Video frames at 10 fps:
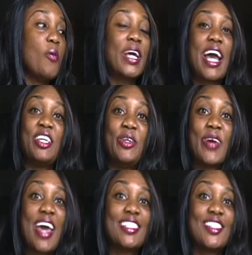Oh my god,
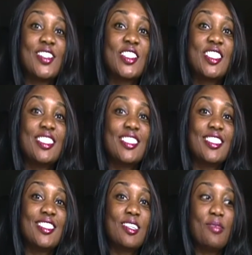you guys, there's
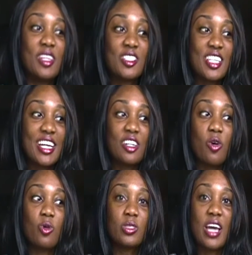like
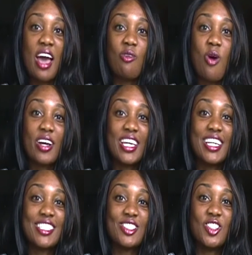an old guy
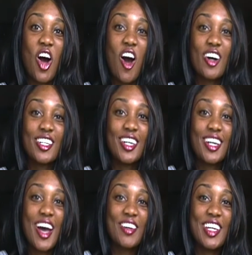walking his dog
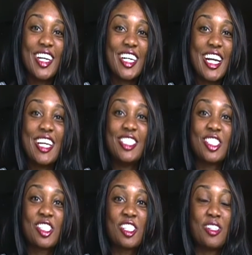out here, and he
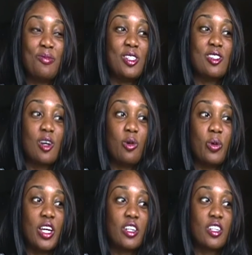just looked at me so
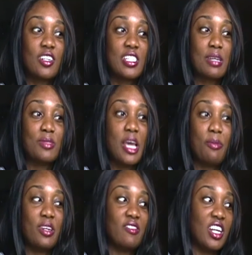weird because I'm
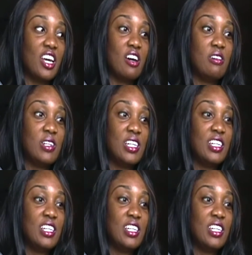taping a video.